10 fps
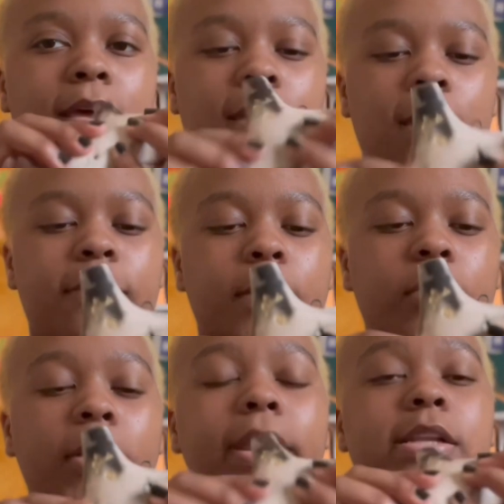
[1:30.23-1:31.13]
if you're
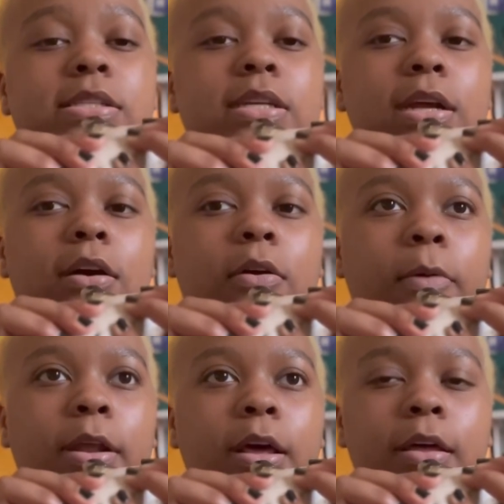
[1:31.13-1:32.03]
blowing into the
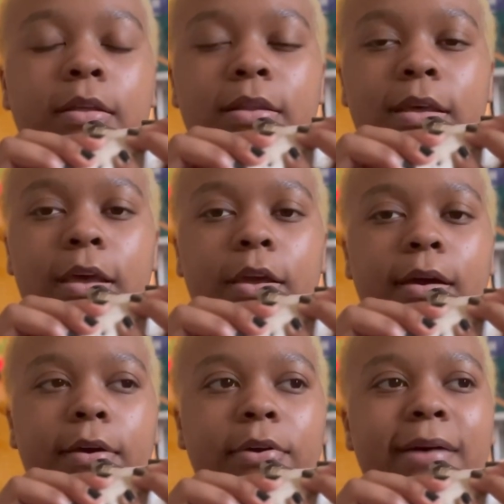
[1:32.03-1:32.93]
ocarina,
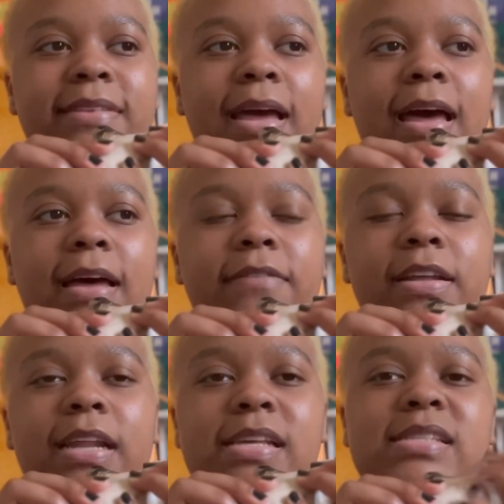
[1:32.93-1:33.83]
you have to have a
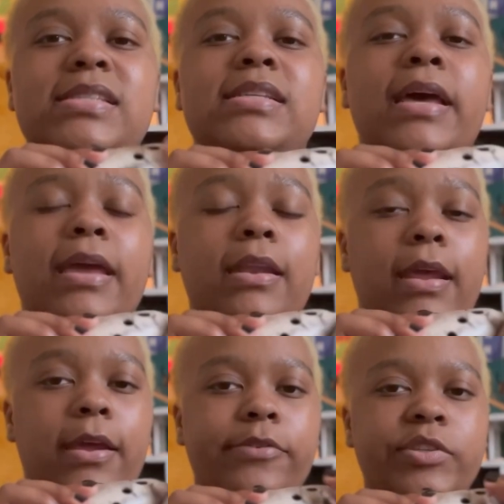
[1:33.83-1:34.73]
nice tight
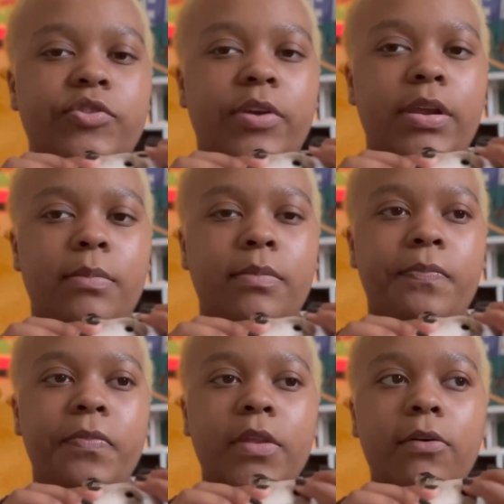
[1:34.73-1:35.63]
airstream,
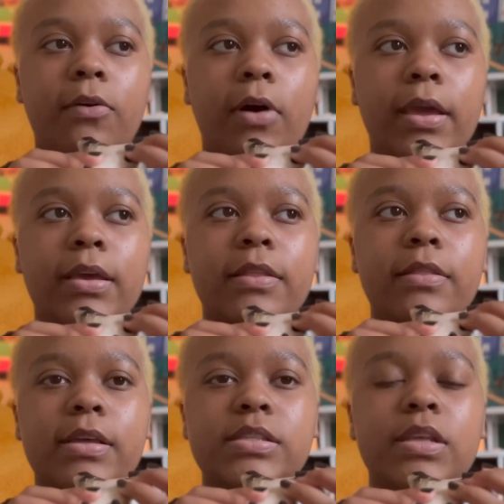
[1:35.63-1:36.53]
like
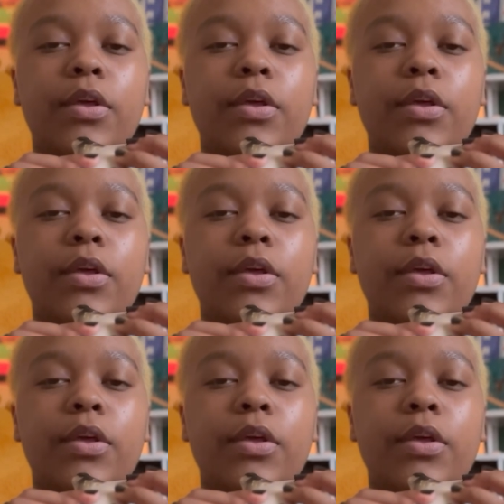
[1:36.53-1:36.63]
this.